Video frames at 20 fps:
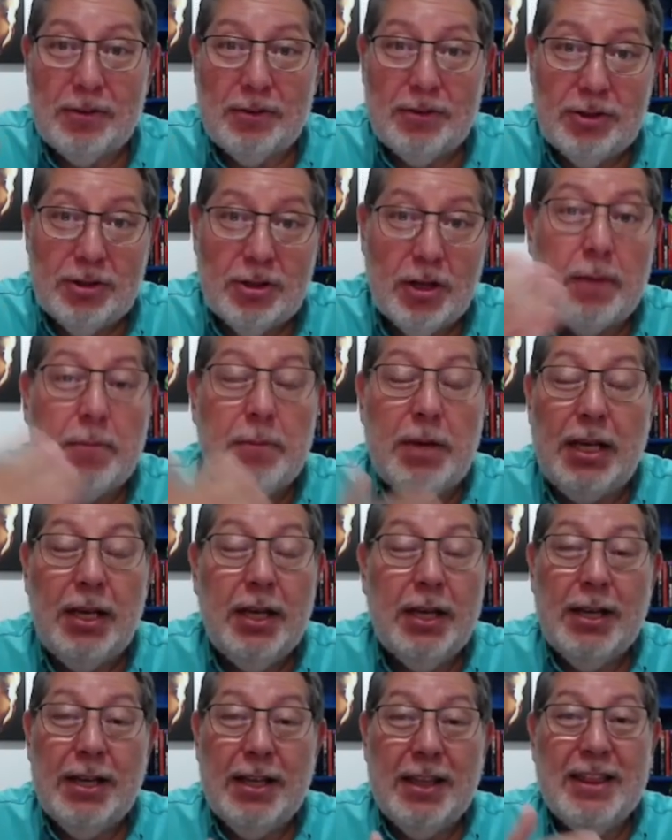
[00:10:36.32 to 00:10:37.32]
dummy
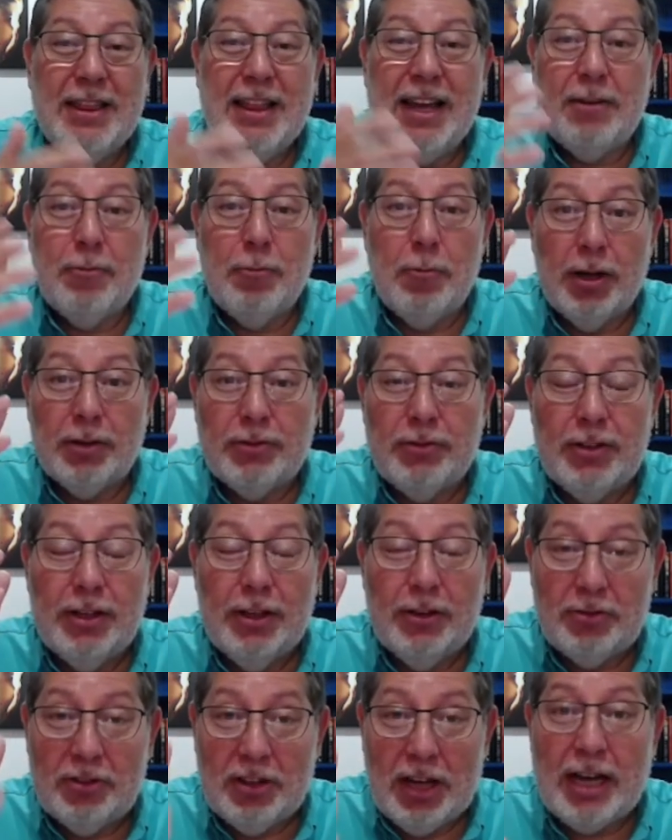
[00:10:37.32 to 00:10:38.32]
that was
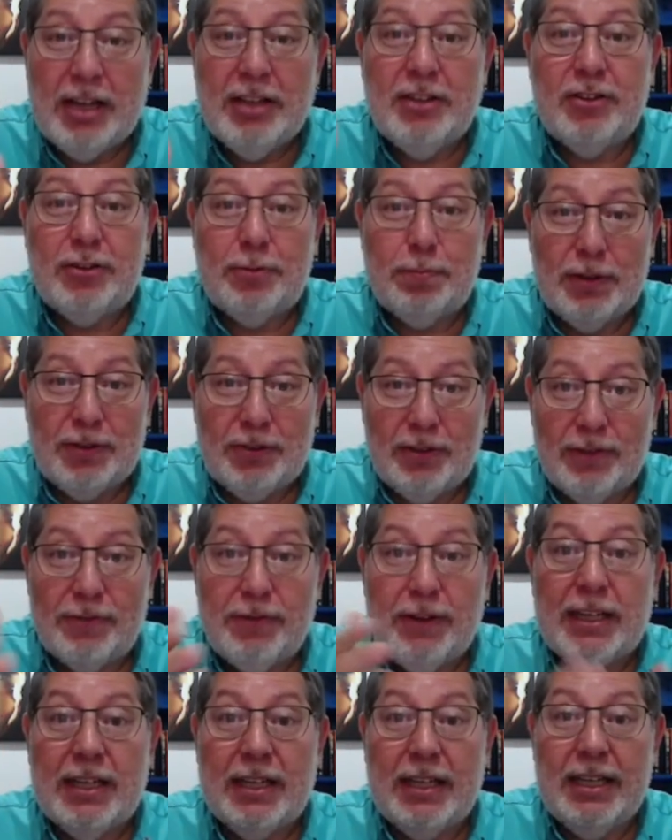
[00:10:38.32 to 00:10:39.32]
designed
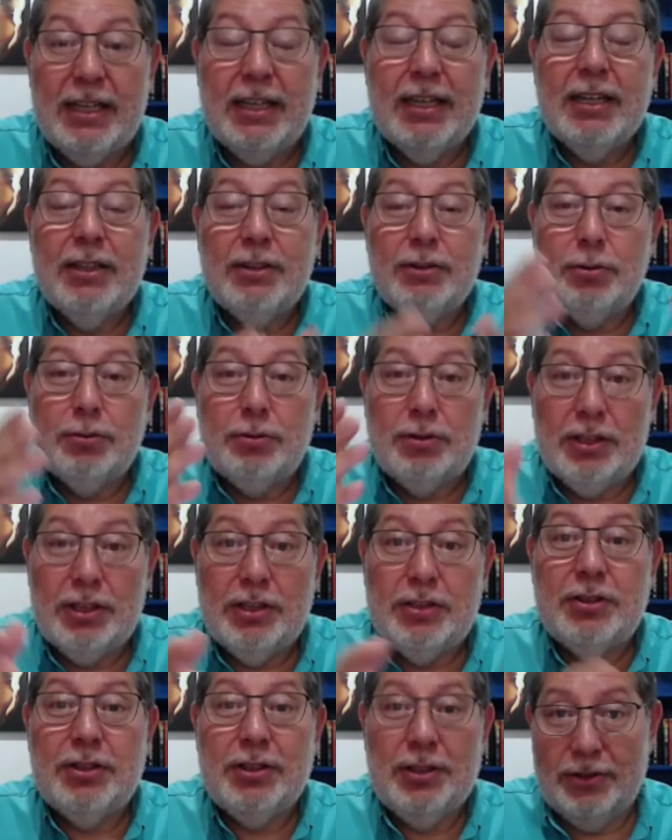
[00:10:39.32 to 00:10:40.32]
specifically to
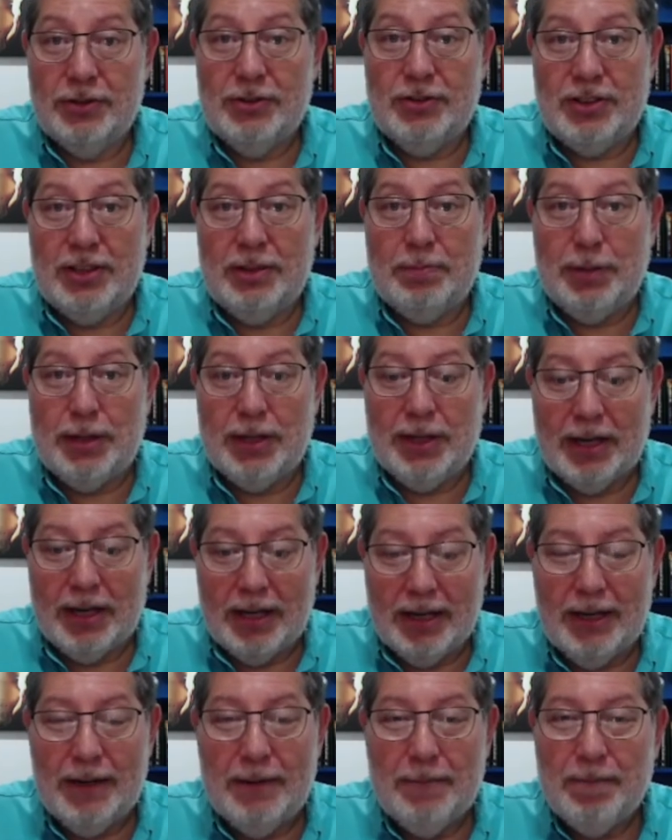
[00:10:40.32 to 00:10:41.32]
teach
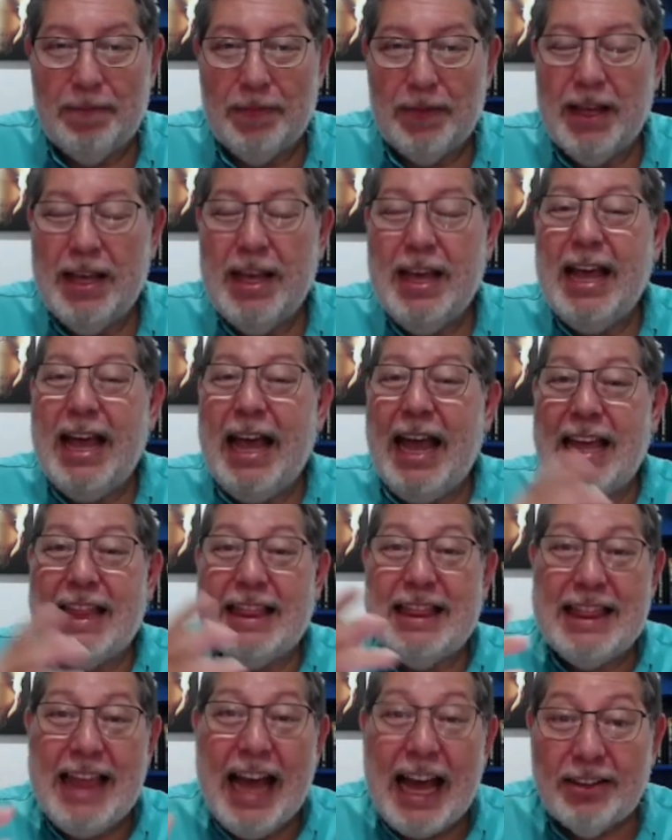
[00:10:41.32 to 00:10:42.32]
CPR.
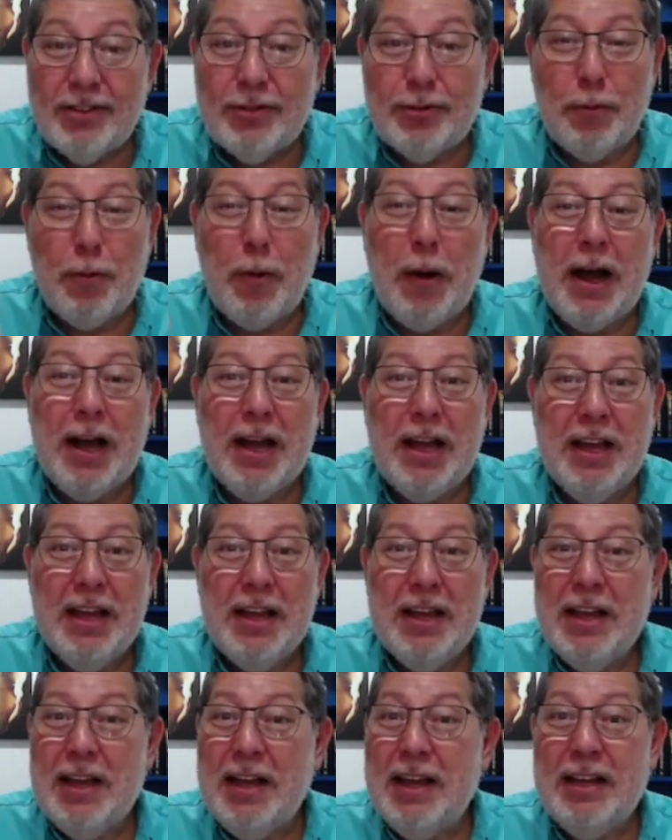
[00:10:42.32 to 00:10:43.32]
And that's why
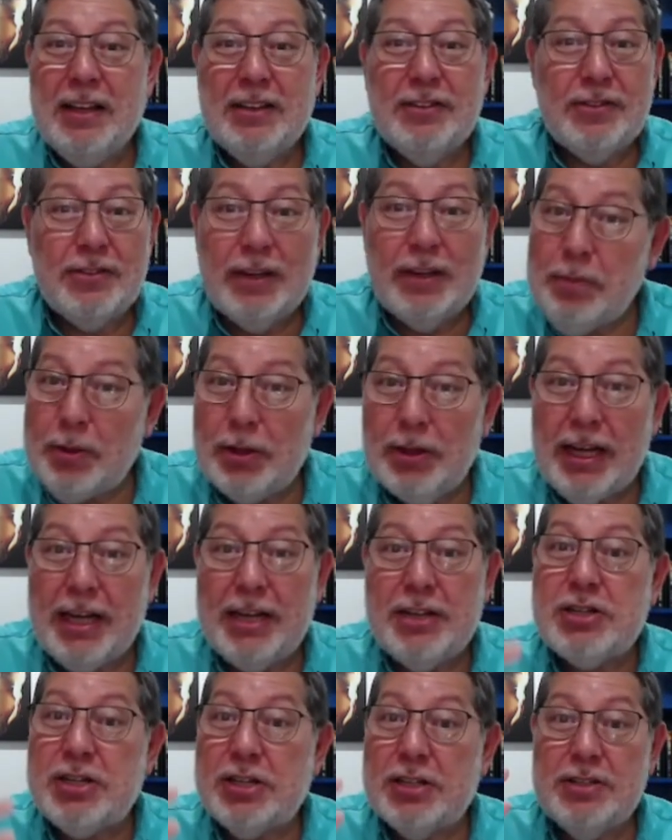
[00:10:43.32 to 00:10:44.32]

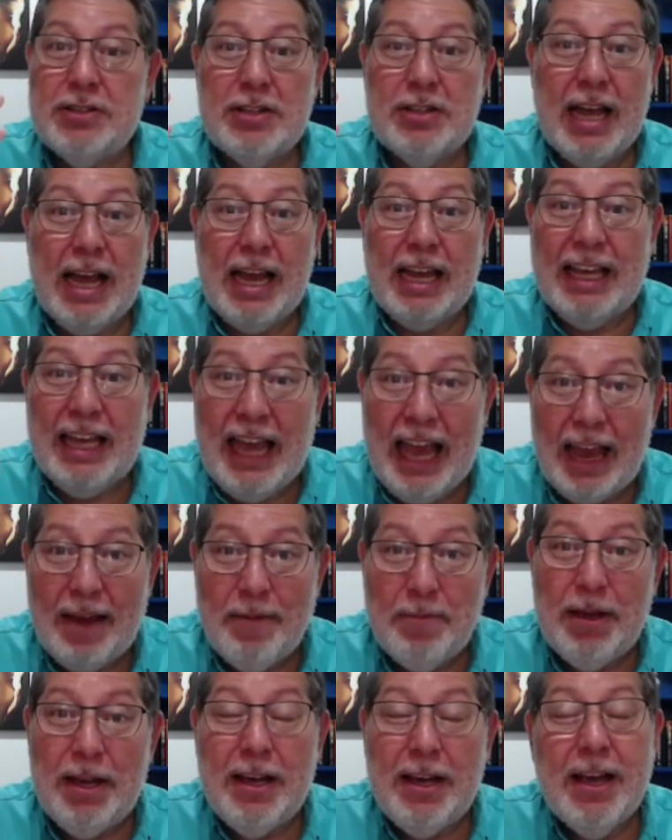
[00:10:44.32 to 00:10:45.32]
simulation and
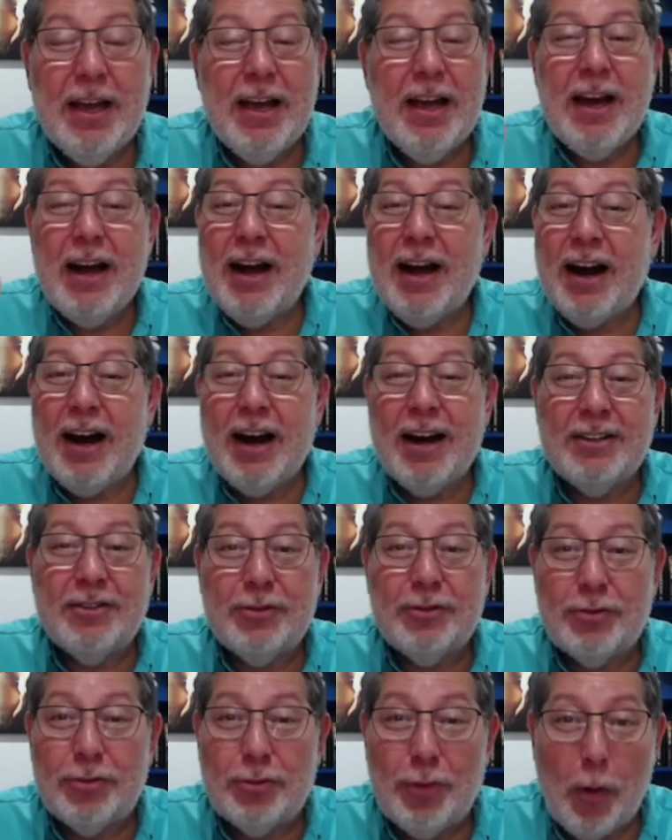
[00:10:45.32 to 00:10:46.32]
gaming are
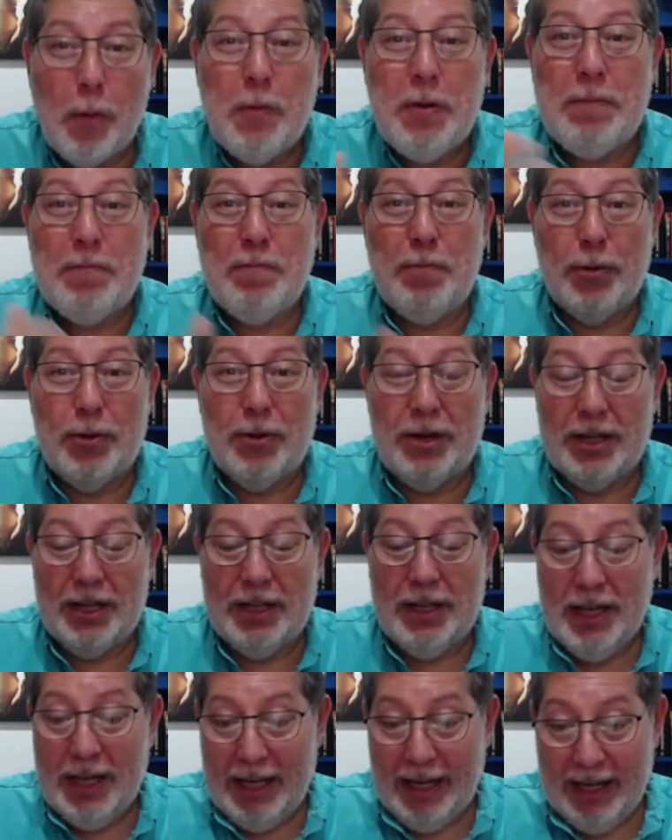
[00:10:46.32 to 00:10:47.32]
so important
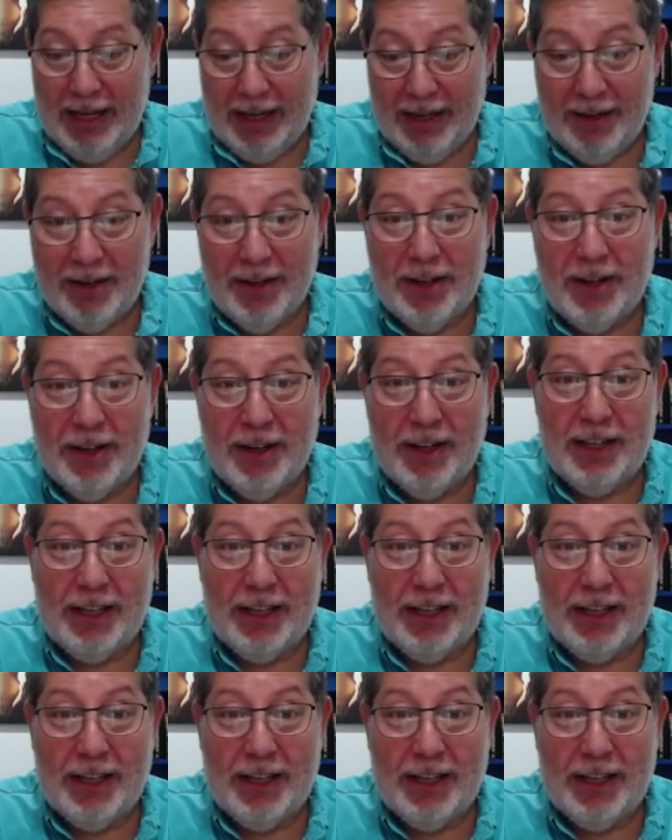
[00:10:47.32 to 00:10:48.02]
in learning